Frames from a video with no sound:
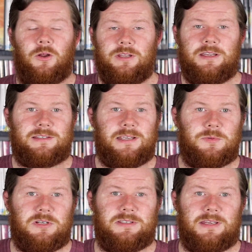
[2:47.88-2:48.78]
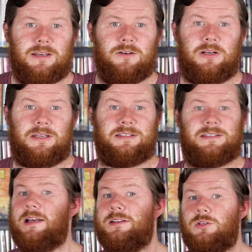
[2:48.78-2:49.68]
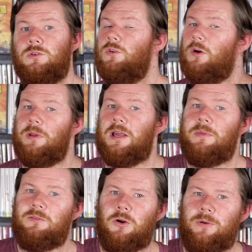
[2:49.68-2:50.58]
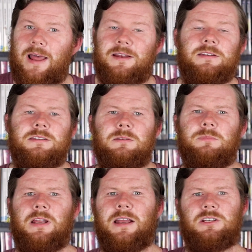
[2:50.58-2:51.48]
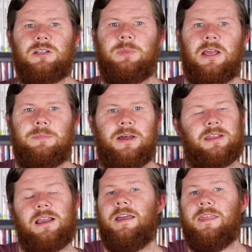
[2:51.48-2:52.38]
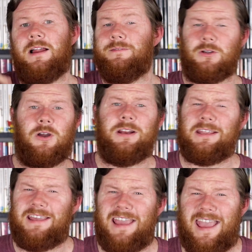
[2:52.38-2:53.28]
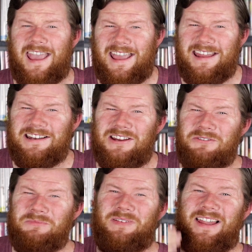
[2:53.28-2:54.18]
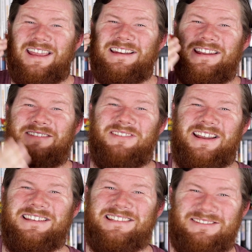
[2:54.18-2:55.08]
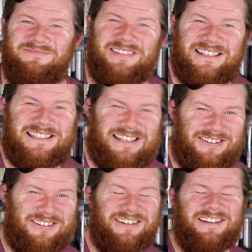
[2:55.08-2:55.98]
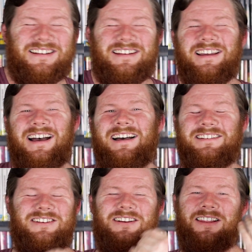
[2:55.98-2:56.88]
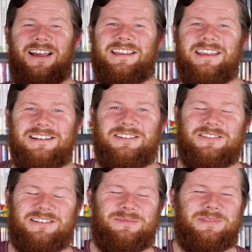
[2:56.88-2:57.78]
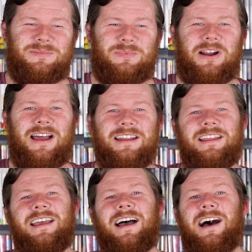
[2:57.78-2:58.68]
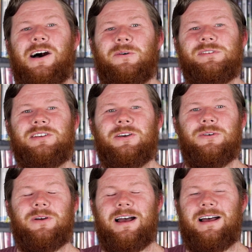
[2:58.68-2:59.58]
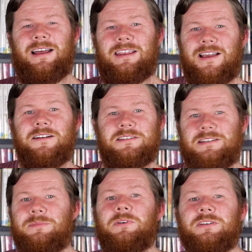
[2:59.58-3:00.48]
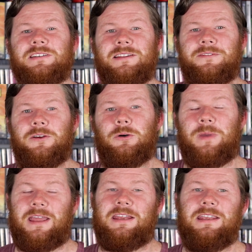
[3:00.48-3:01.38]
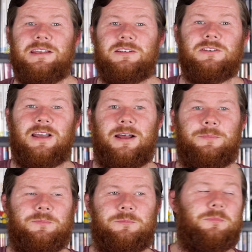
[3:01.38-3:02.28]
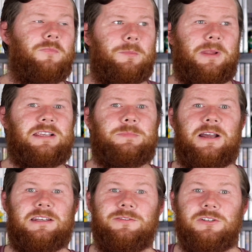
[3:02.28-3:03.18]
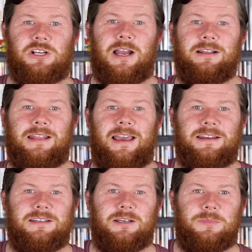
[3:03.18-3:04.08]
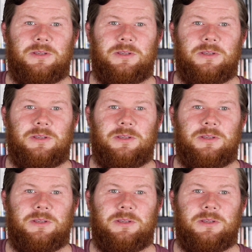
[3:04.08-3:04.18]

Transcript: only exceptions here is Zazu, not played by Rowan Atkinson, but actually played by the guy that I forgot again who played him in Simba 2. Uh, sorry, Lion King 2, Simba's Pride. Uh, also, uh, young Simba is in the film, and he is uh, replaced by a different child actor